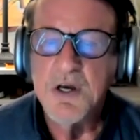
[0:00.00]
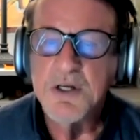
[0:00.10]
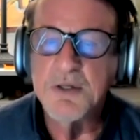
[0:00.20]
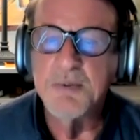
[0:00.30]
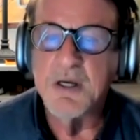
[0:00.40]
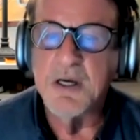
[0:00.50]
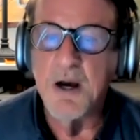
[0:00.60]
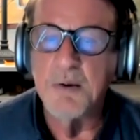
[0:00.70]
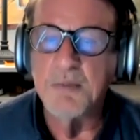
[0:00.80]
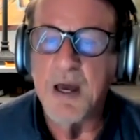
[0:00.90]
to
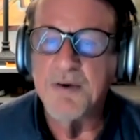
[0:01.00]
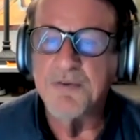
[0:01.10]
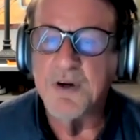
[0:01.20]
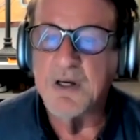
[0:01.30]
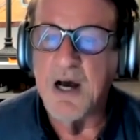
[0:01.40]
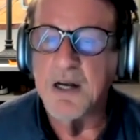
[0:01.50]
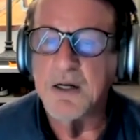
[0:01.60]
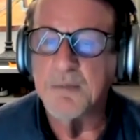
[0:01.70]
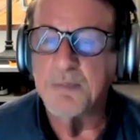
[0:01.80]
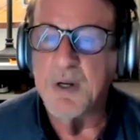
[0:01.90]
become a
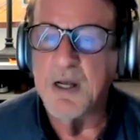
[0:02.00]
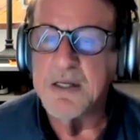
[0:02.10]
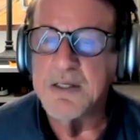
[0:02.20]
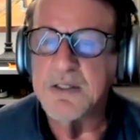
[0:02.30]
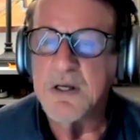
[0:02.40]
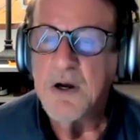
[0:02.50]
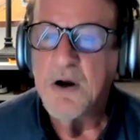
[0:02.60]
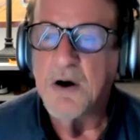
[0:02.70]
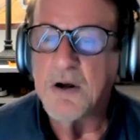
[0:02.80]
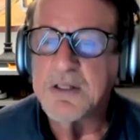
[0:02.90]
forgotten place
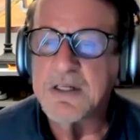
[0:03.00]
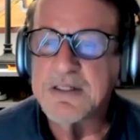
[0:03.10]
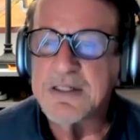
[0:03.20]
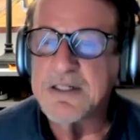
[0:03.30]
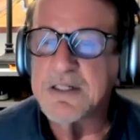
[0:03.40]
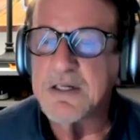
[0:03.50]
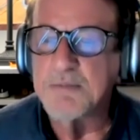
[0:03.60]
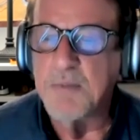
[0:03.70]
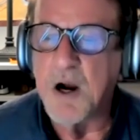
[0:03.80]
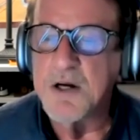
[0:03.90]
on the distant
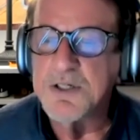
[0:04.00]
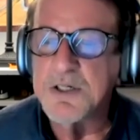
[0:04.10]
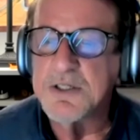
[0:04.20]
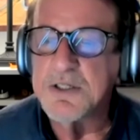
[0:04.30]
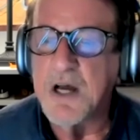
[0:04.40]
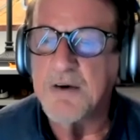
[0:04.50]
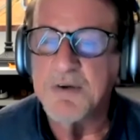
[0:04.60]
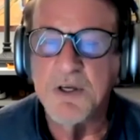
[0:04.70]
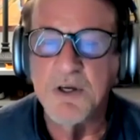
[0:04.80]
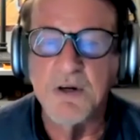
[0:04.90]
margins of a
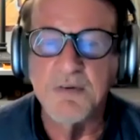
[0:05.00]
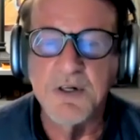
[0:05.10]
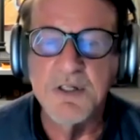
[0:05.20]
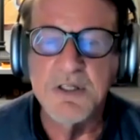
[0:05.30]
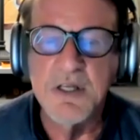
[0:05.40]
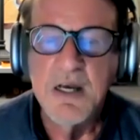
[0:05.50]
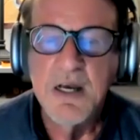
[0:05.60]
universe